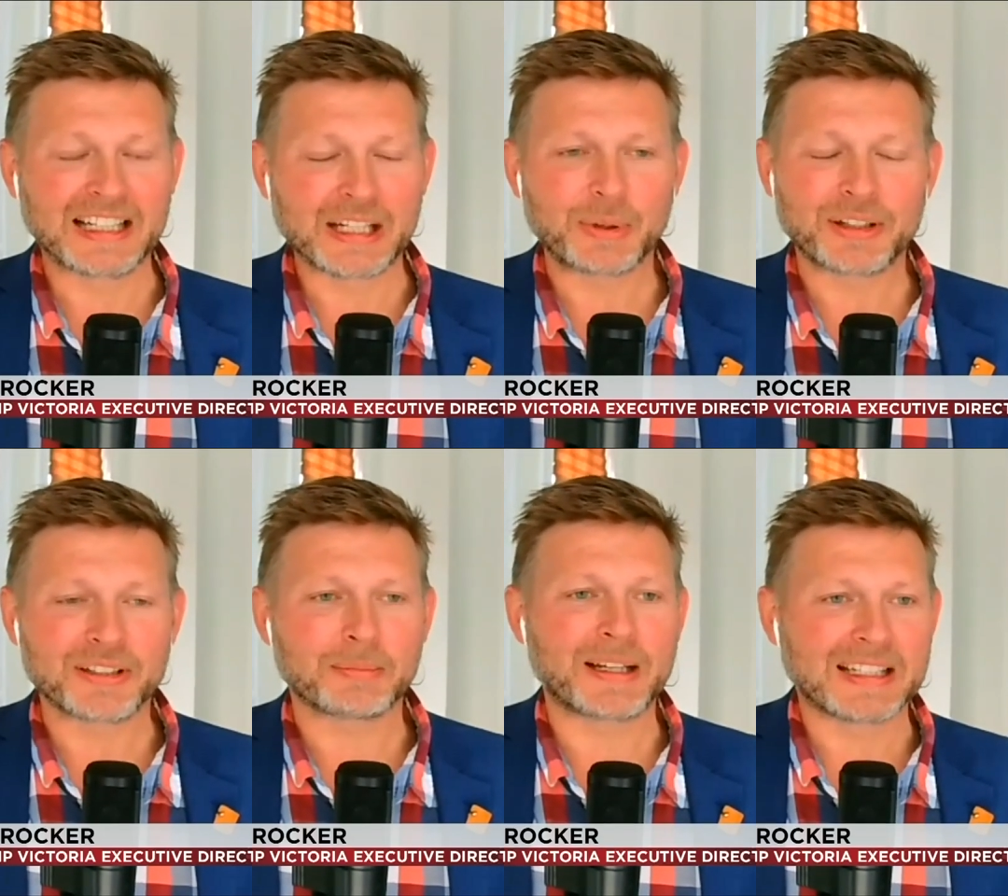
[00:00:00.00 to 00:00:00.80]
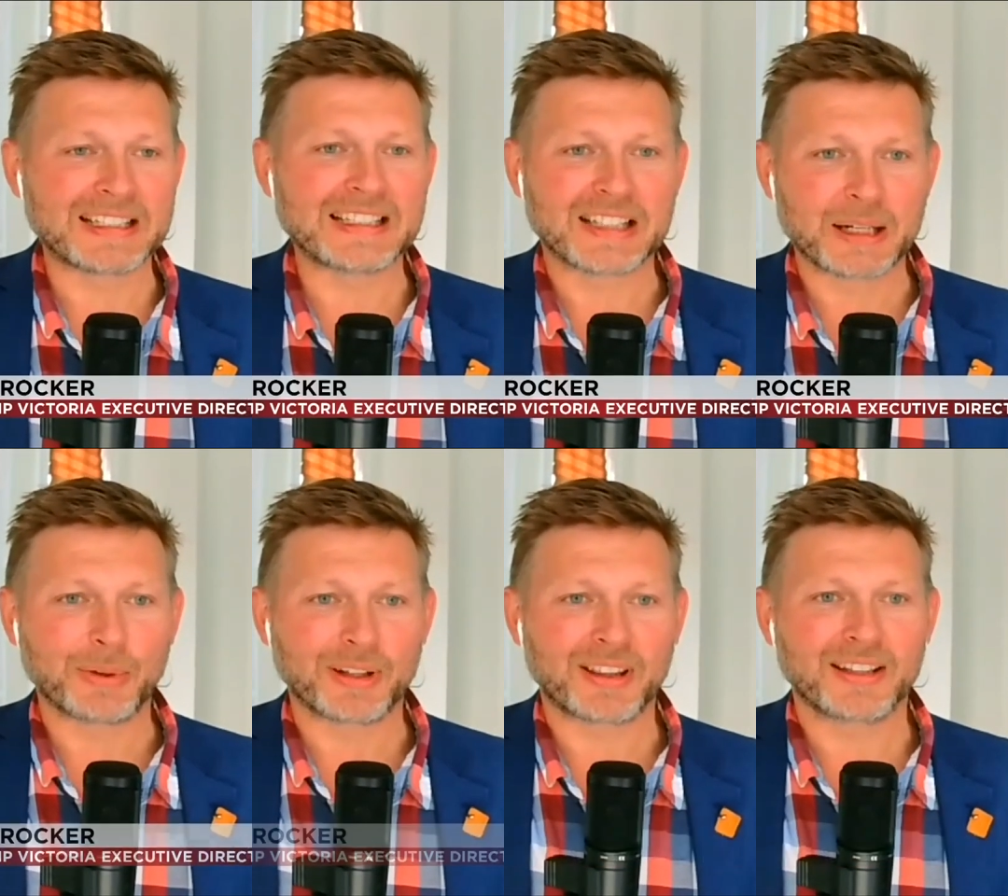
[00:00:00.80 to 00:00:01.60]
Anyone who spent any
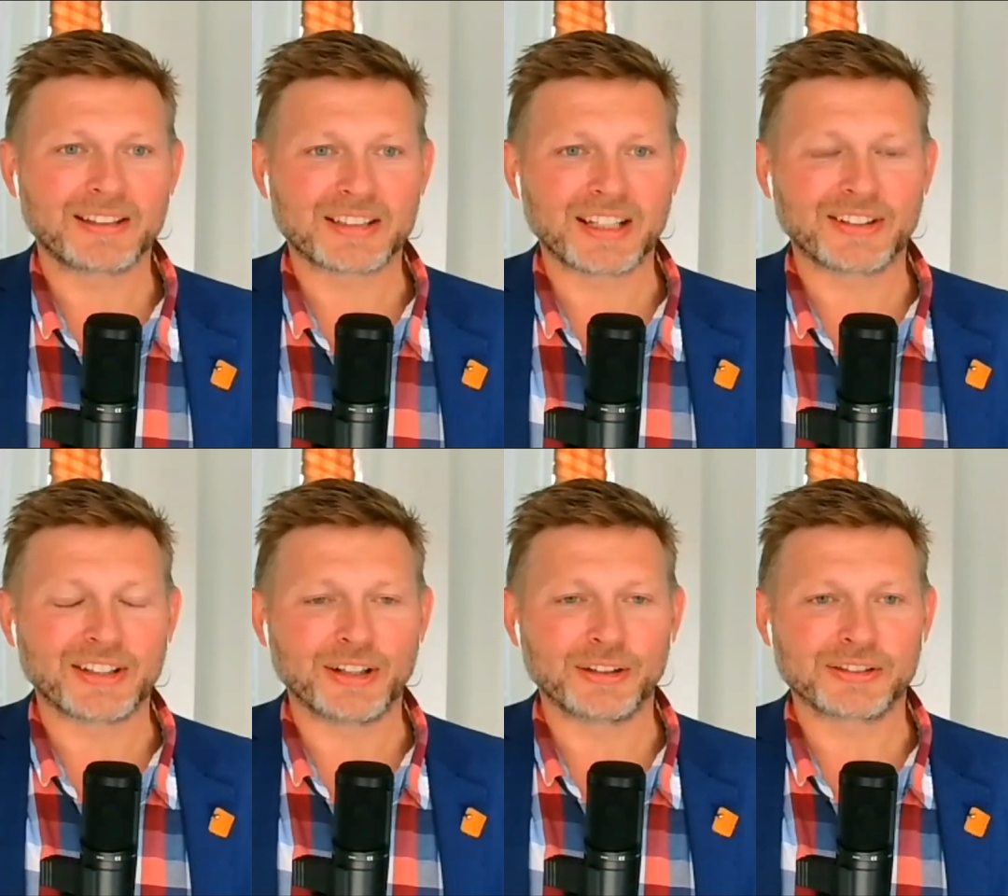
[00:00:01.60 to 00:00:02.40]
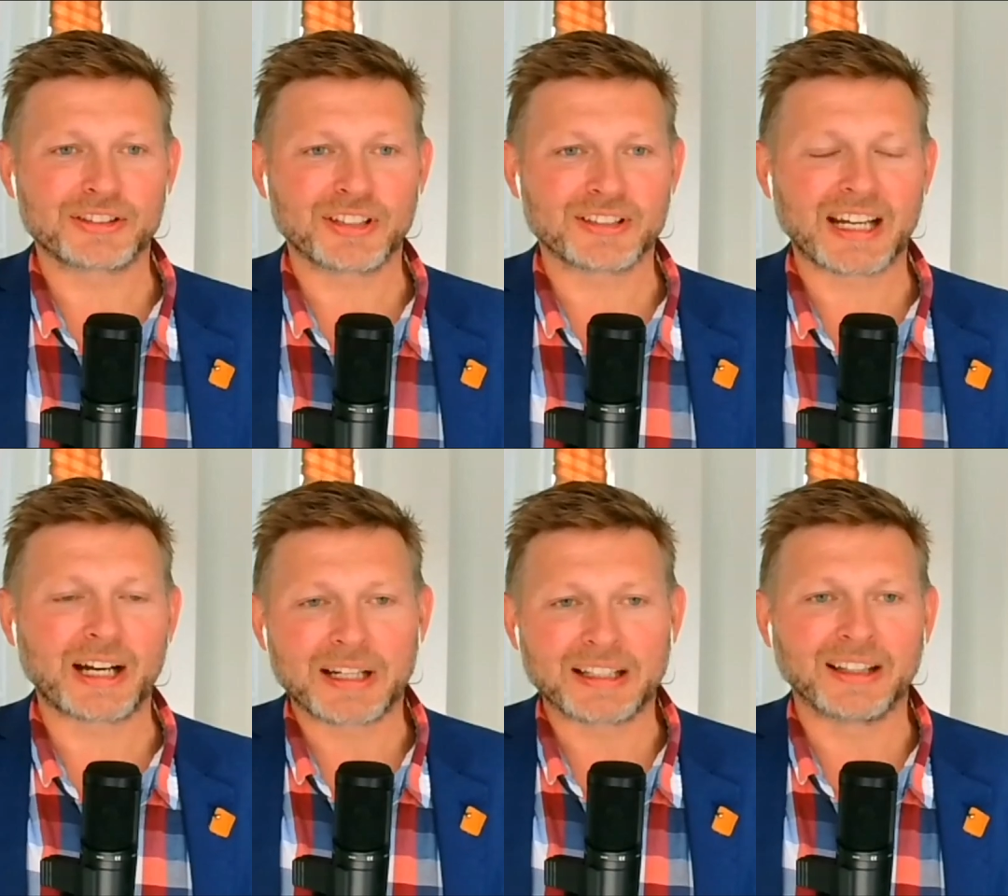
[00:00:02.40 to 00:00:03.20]
time with Stephen knows just
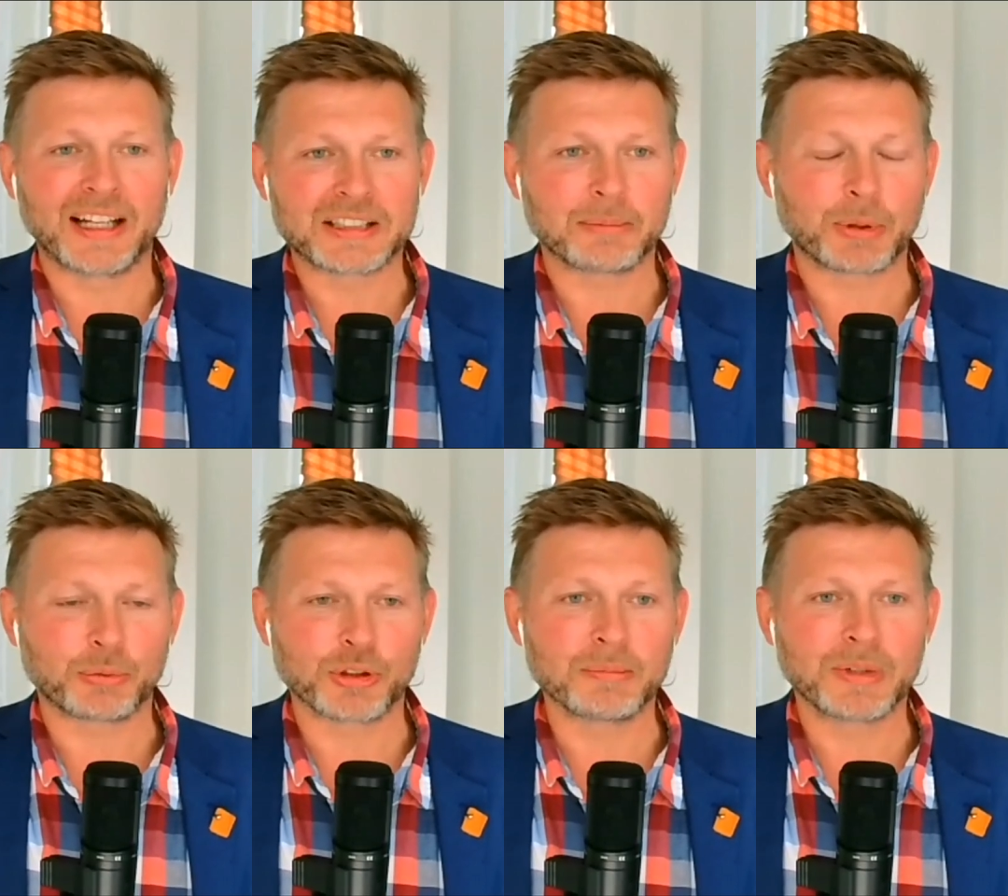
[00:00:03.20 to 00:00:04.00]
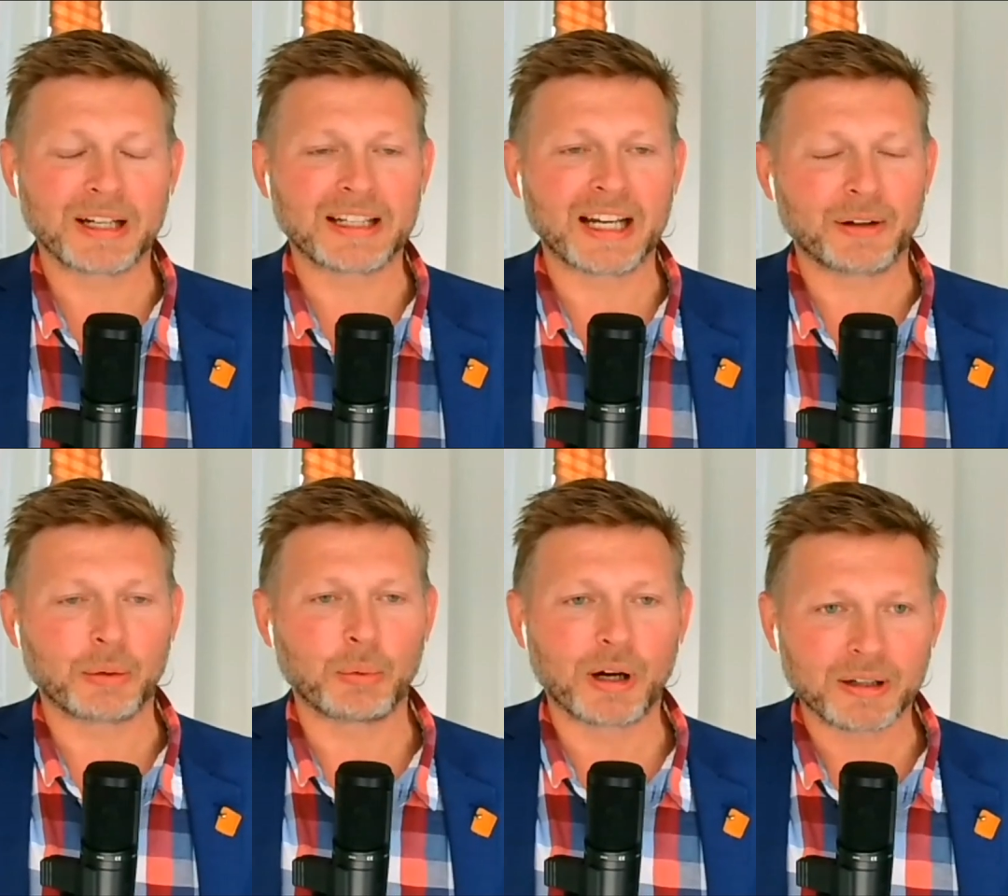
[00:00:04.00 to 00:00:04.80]
how he lights up a room and how
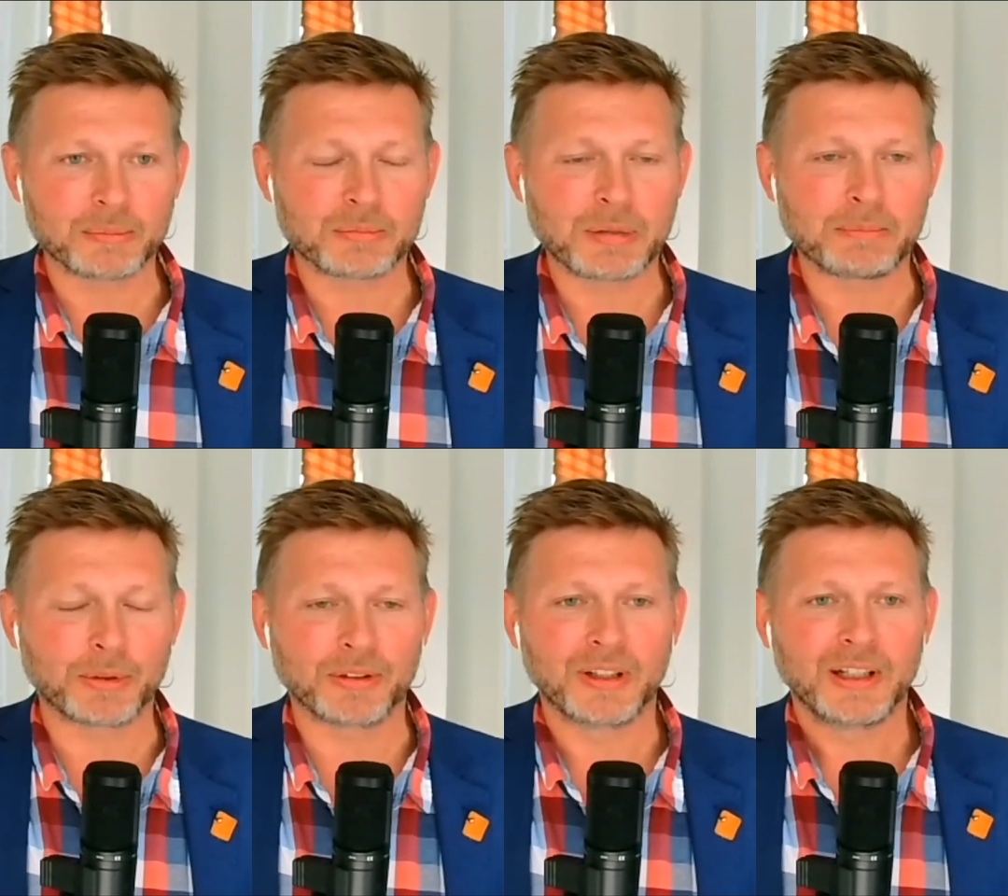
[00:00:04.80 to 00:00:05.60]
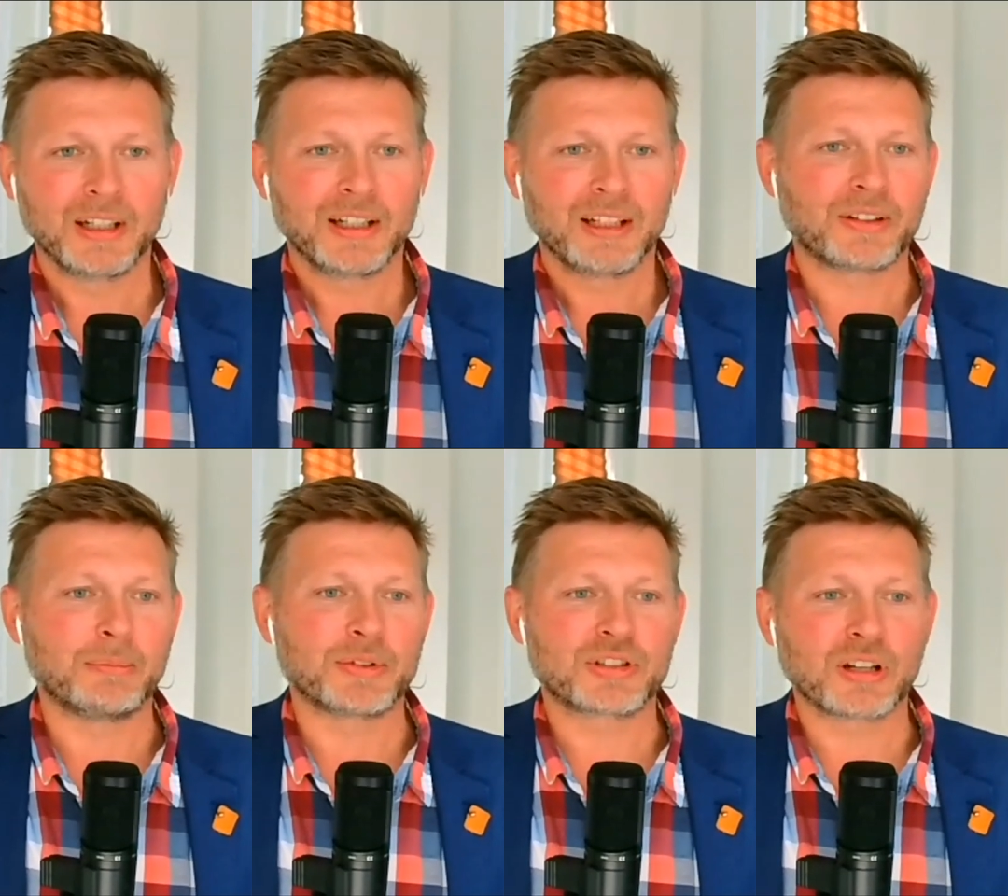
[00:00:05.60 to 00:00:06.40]
he welcomes people
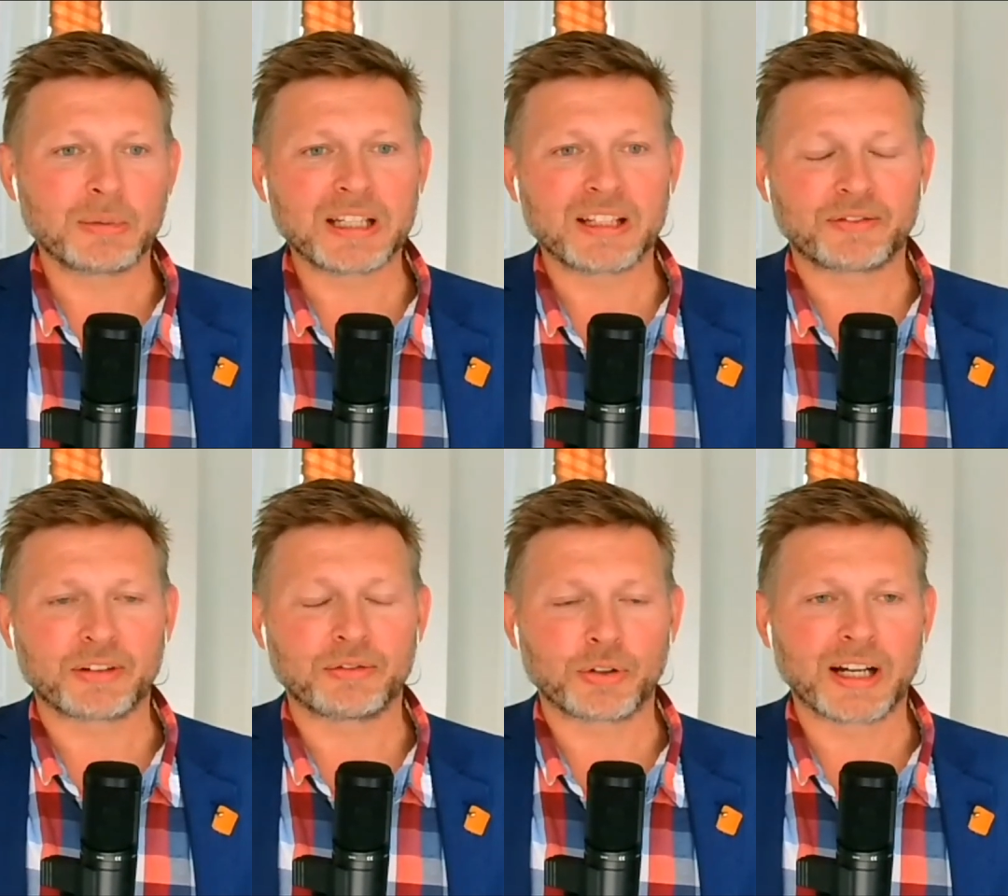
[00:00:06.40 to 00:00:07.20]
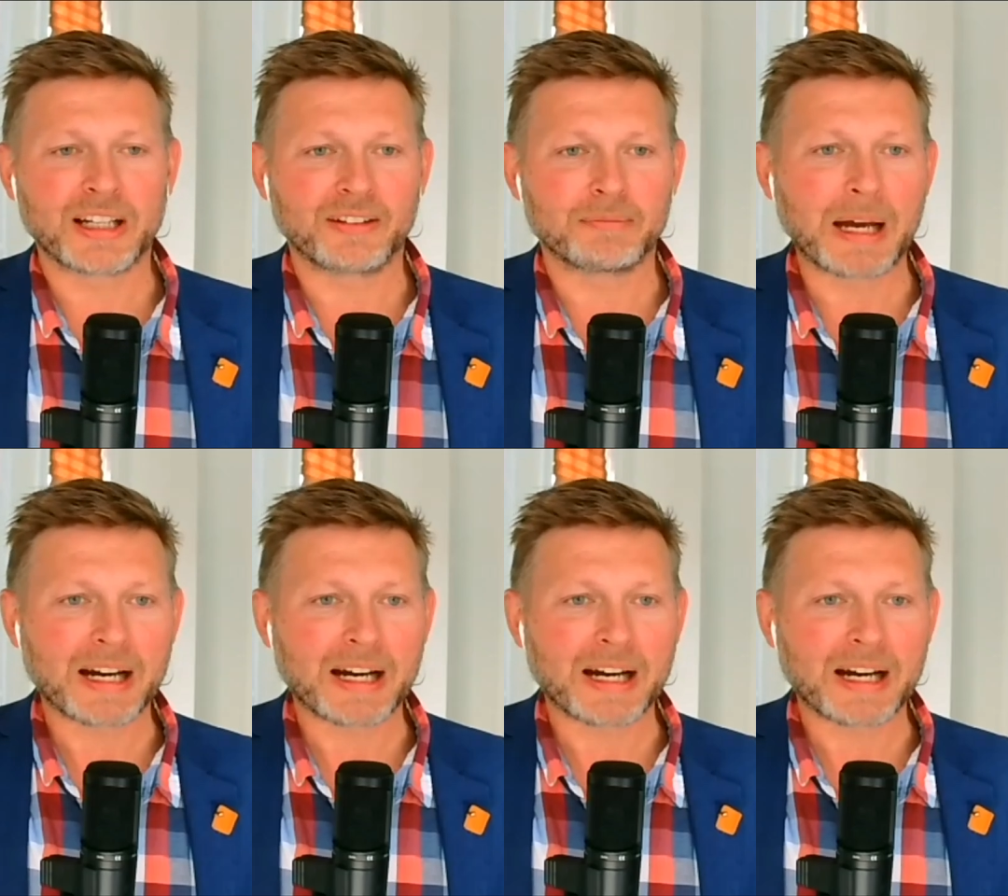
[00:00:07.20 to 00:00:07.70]
from so many different variety of